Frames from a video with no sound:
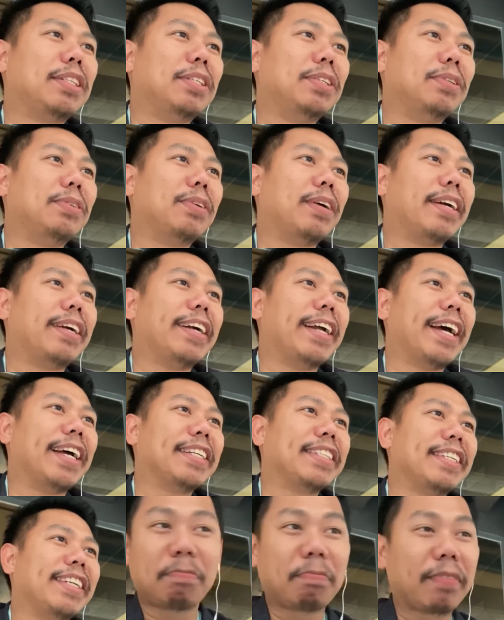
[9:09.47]
are
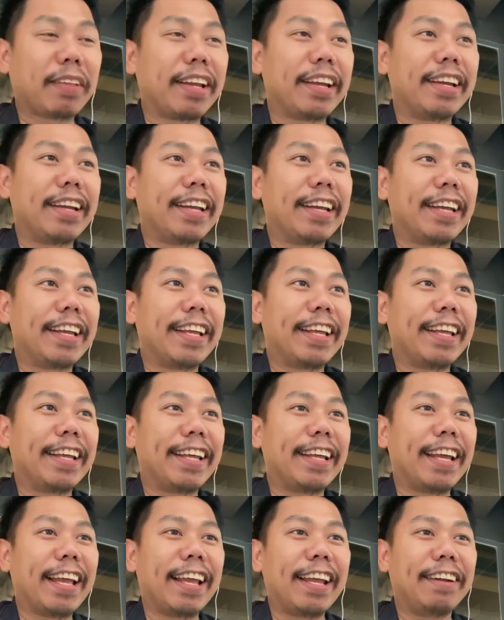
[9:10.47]
asking.
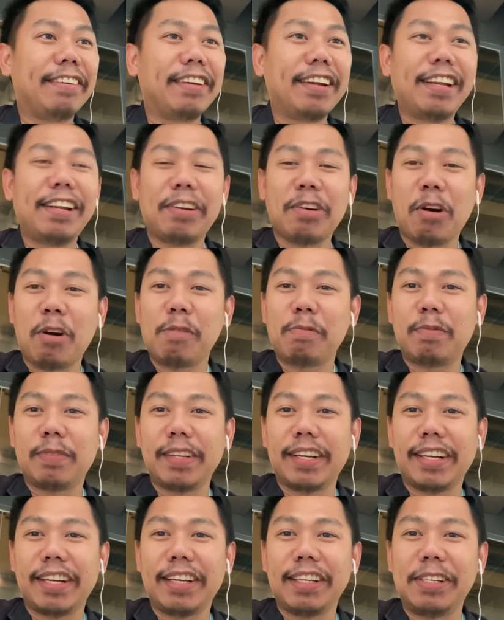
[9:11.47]
I really hope
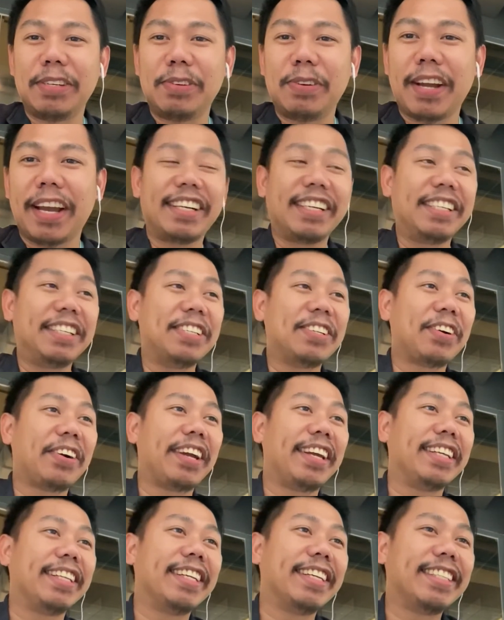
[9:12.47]
you guys enjoying
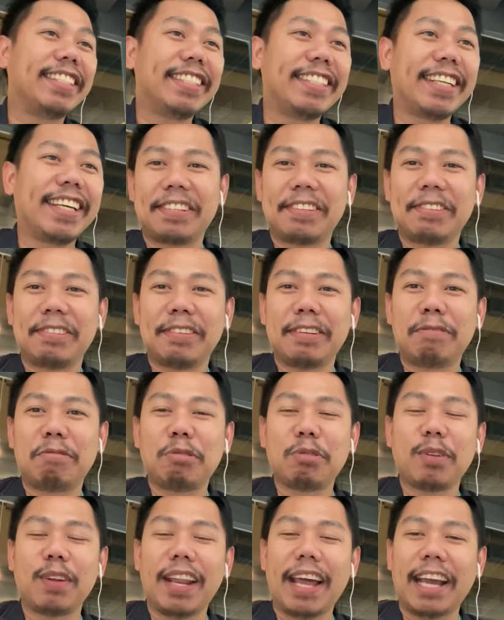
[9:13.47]
this. If you would
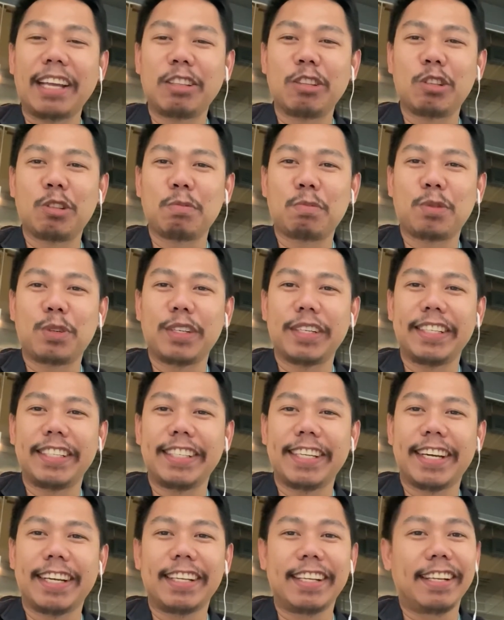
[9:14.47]
like to support the
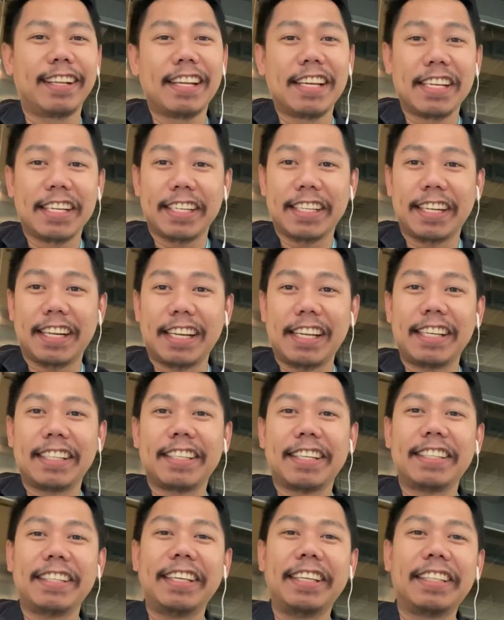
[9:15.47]
channel, click the
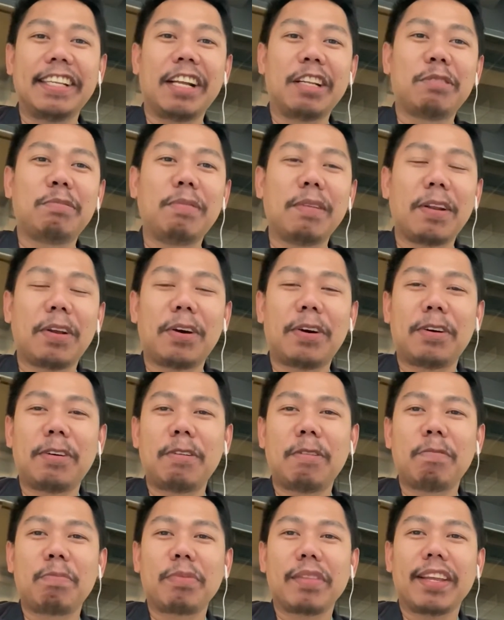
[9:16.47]
details below,
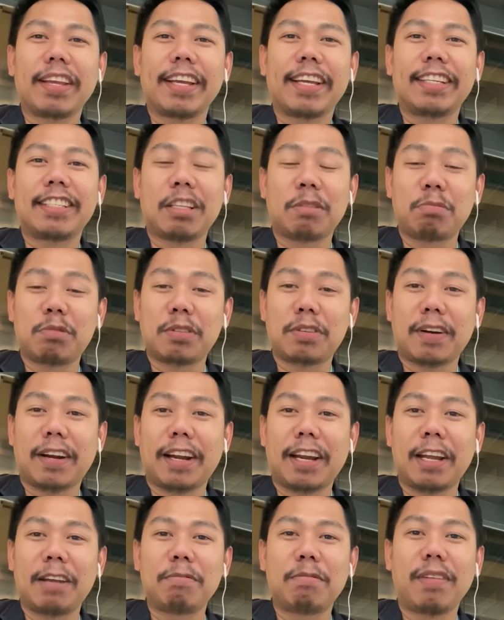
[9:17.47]

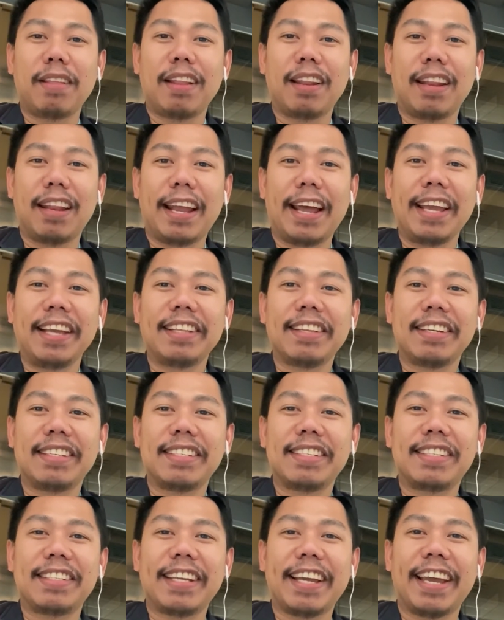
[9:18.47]
subscribe, like this,
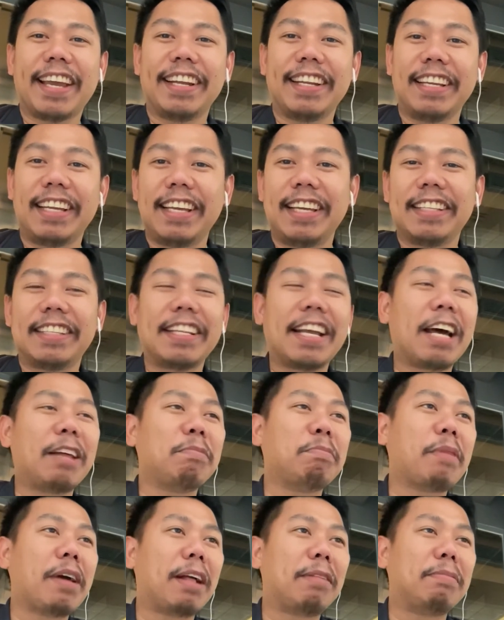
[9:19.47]
and hit that
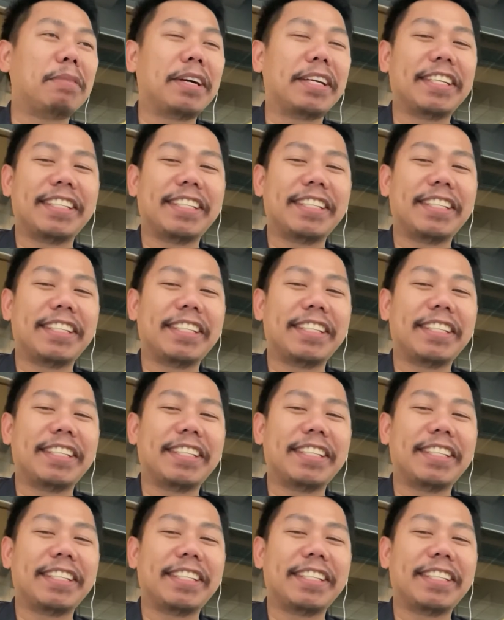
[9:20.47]
bell button.